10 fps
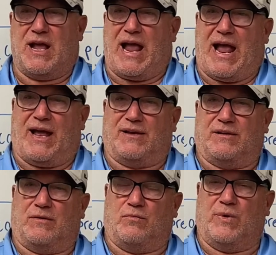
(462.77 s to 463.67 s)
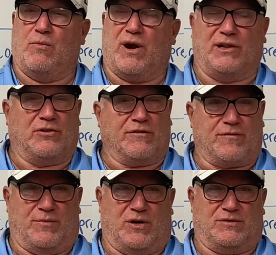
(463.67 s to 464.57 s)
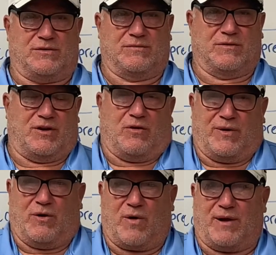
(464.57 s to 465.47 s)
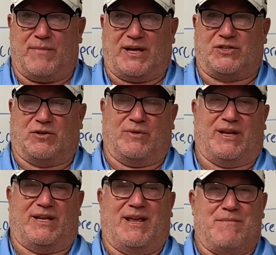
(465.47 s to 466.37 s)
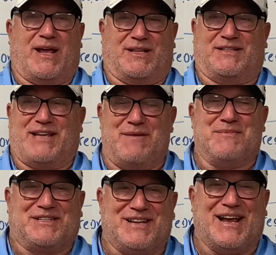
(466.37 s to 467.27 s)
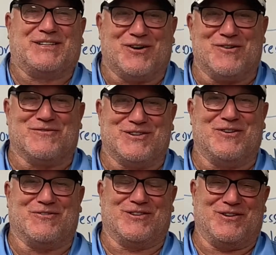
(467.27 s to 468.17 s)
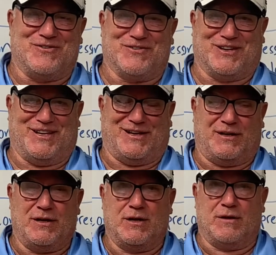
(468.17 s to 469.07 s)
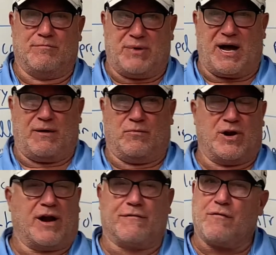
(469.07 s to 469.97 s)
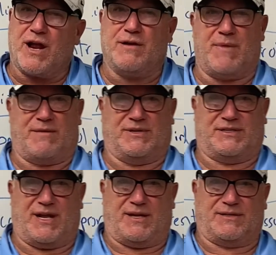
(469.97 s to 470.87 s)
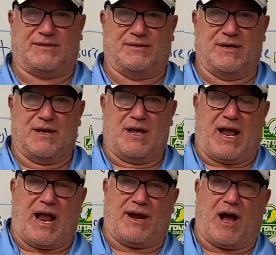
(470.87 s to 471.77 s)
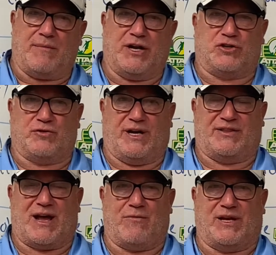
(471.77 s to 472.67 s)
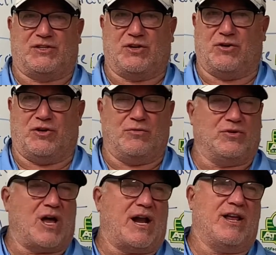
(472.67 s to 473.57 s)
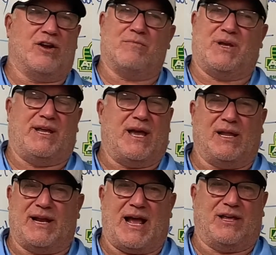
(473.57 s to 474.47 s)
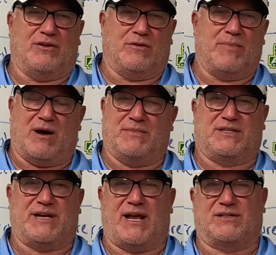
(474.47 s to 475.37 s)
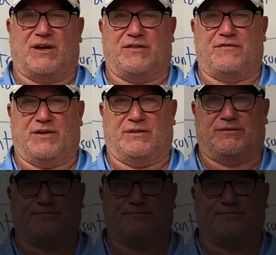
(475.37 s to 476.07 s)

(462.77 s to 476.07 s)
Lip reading: And we want to learn from those. We don't want to make sure we keep making the same mistakes over and over and over again, but we're not afraid to make mistakes. And I'm going to treat it that way too. You will not hear me yelling at you about mistakes on the field.